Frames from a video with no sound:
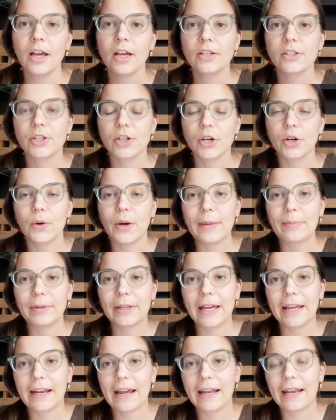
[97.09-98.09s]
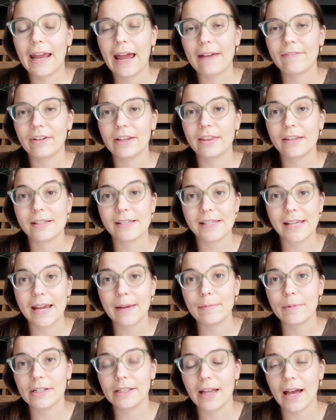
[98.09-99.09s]
So I plan on having the
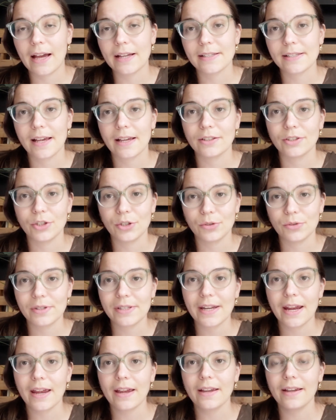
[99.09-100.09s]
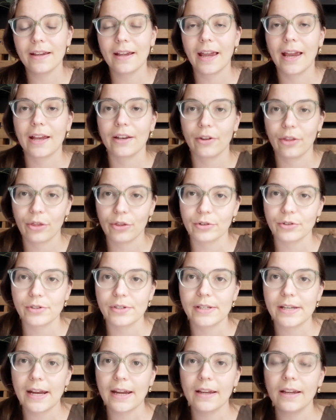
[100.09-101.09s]
same class on Tuesday and
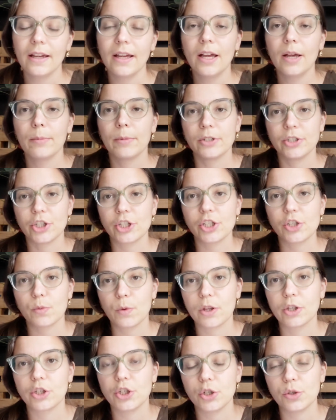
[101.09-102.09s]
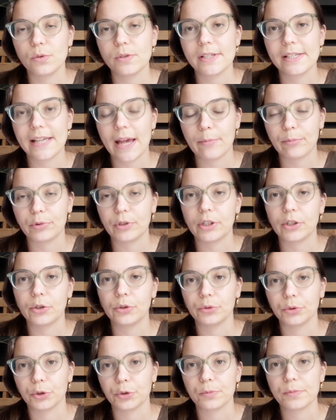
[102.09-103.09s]
Thursday, but just with two separate
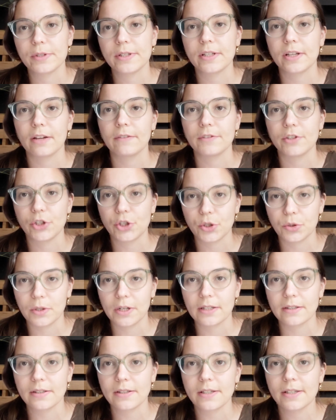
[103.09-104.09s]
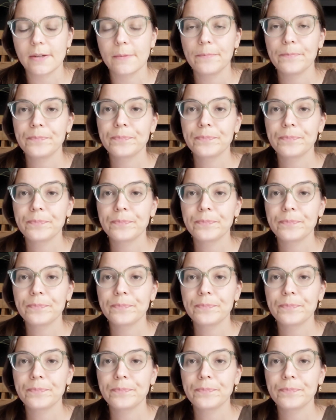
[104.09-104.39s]
groups of students.